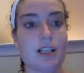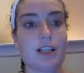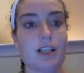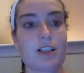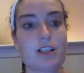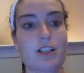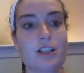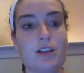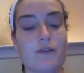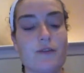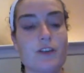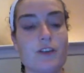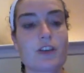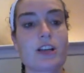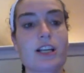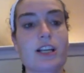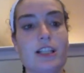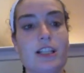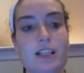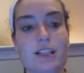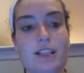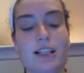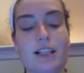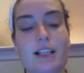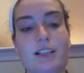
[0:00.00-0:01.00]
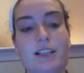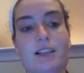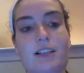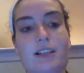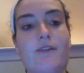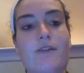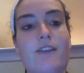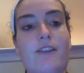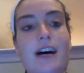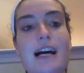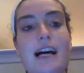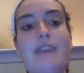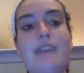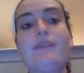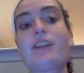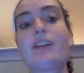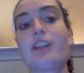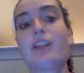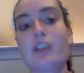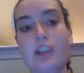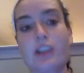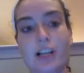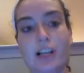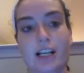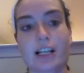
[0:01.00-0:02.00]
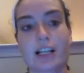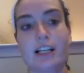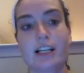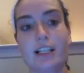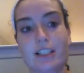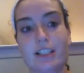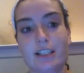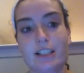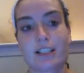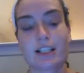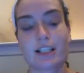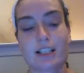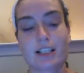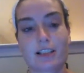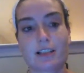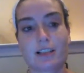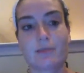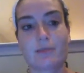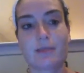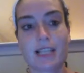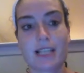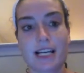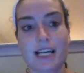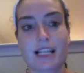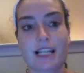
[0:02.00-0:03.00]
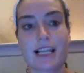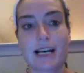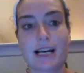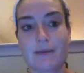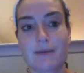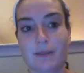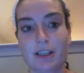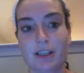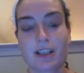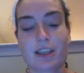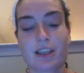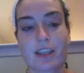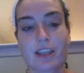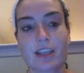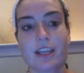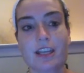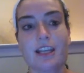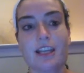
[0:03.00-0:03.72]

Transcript: So if you already hit Success Club 5 and you know you're not going to hit Success Club 10 that month,